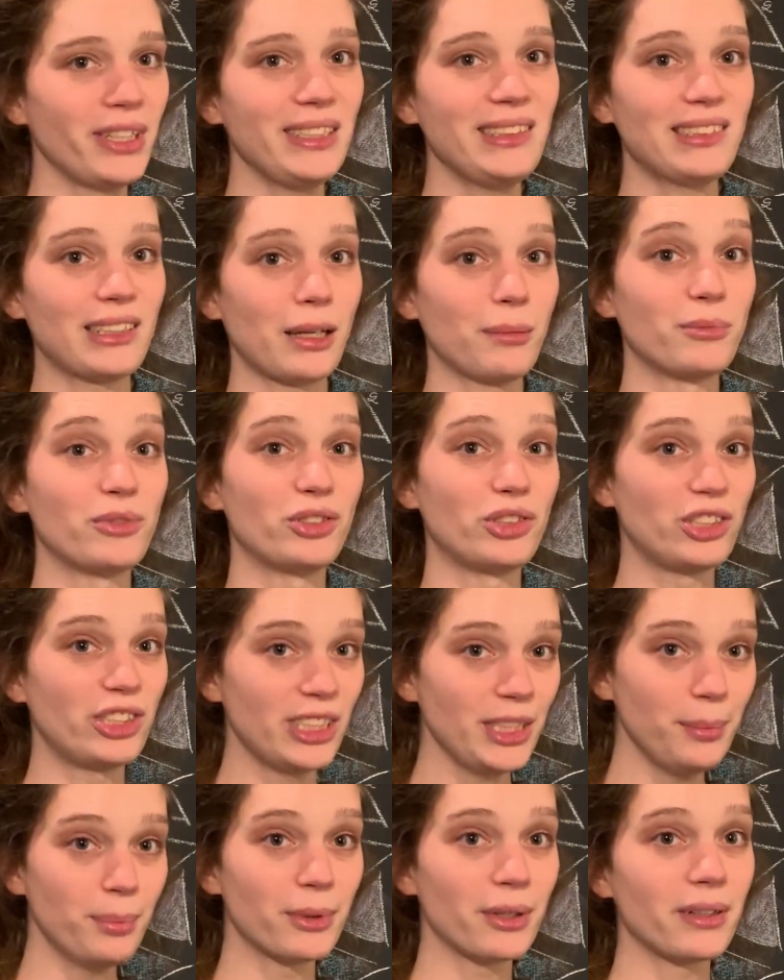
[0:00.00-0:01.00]
times
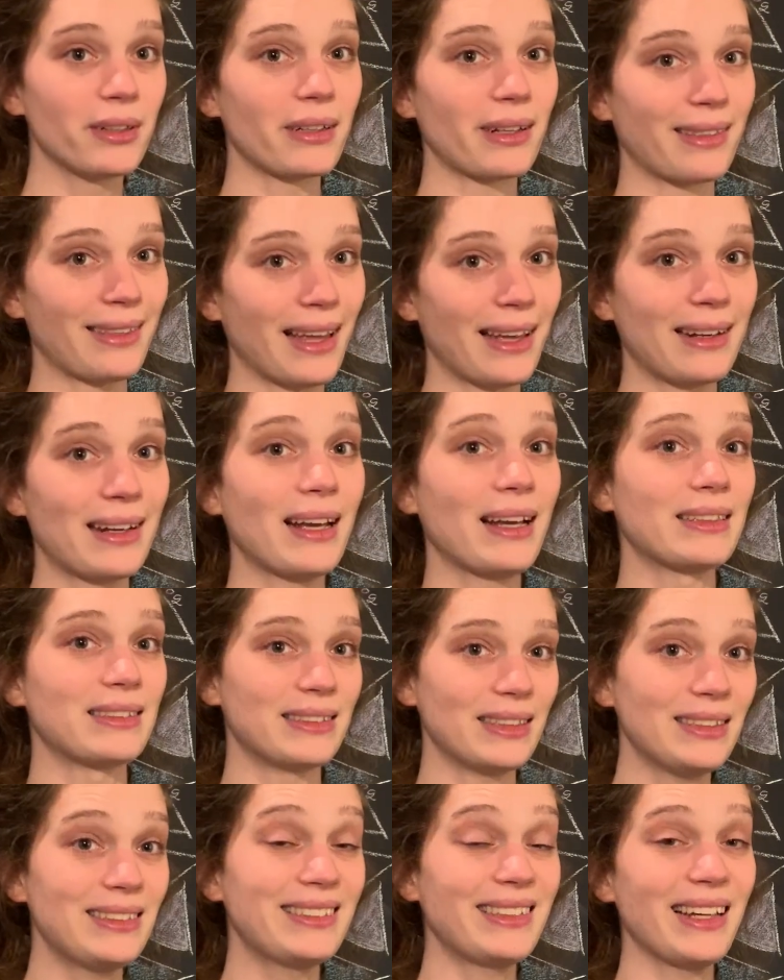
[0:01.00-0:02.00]
cheaper than
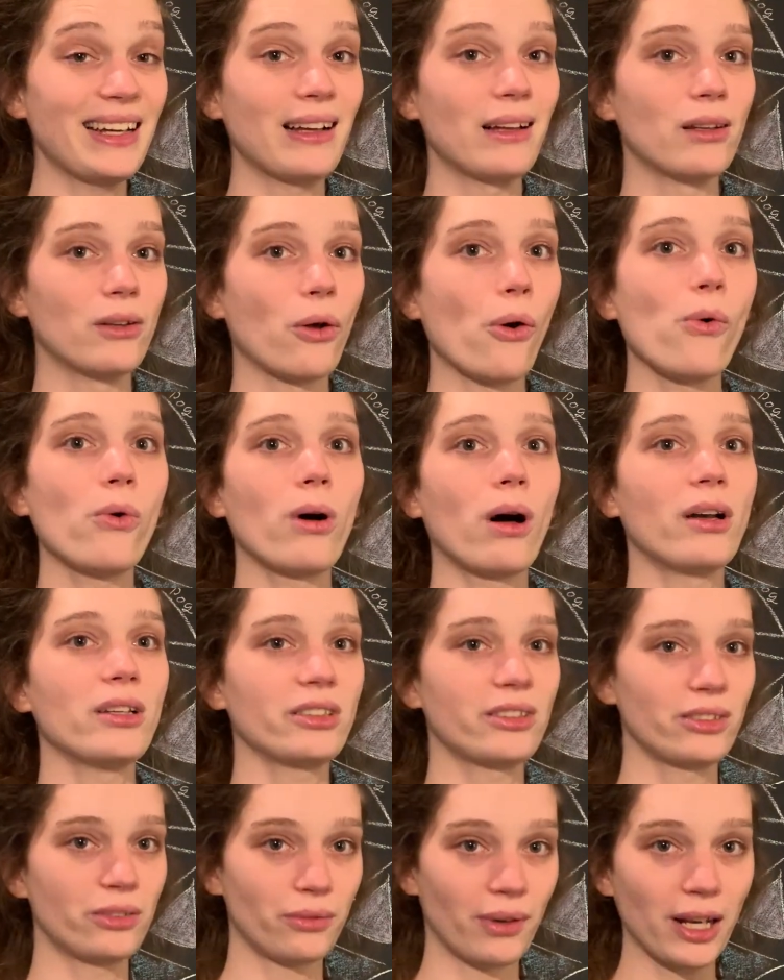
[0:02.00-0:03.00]
existing
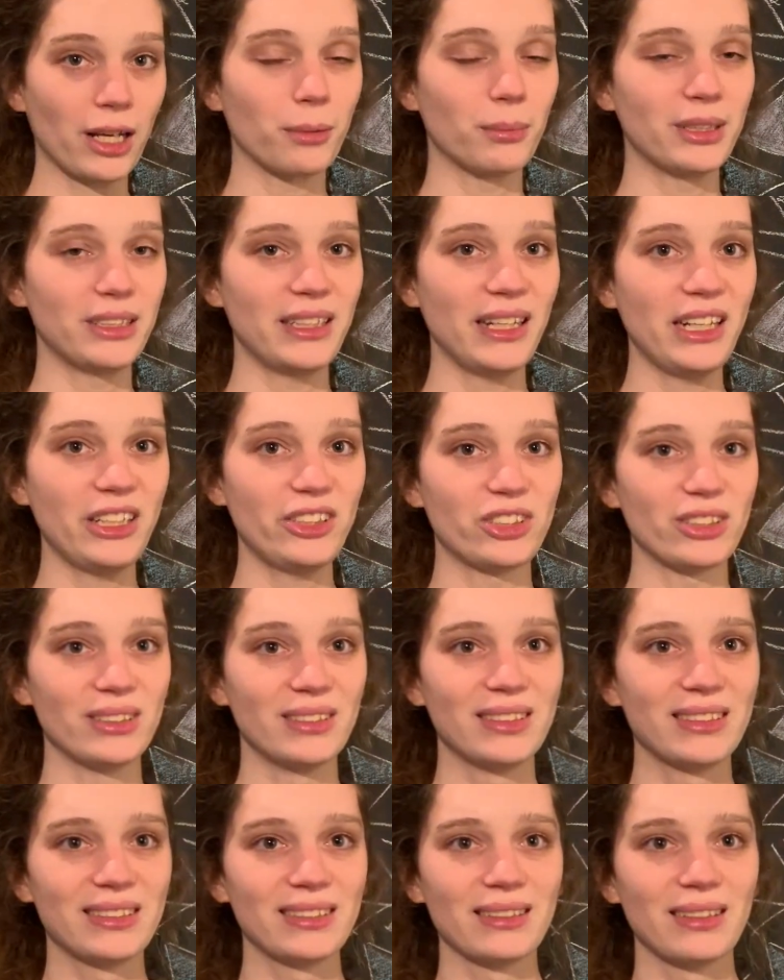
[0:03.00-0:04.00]
low-cost
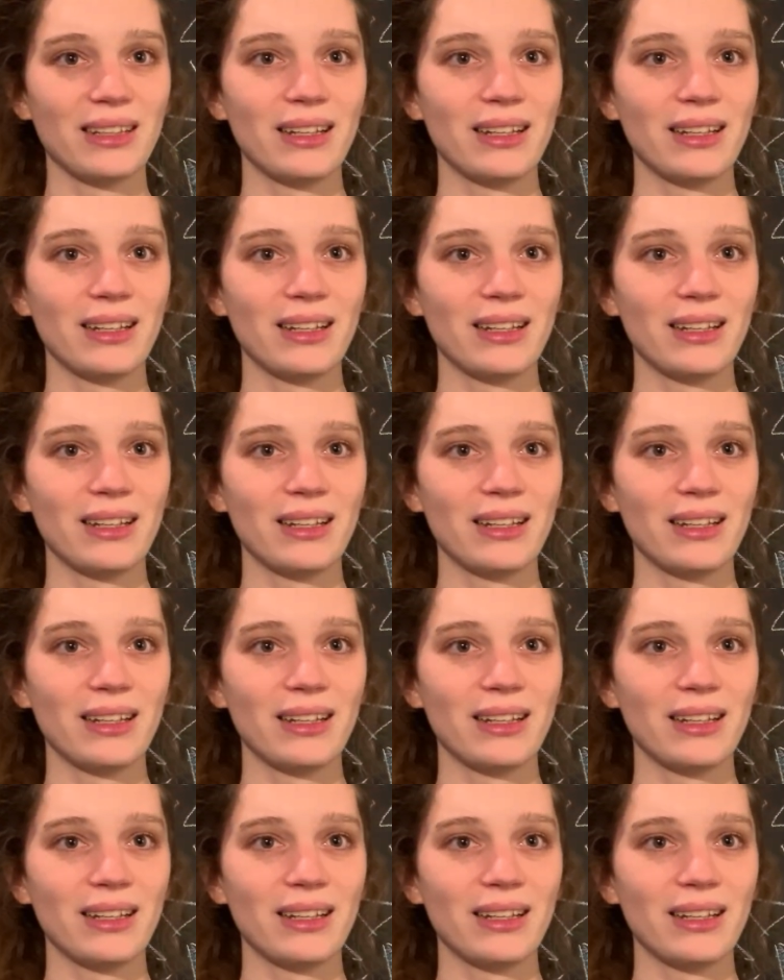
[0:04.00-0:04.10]
recommendations.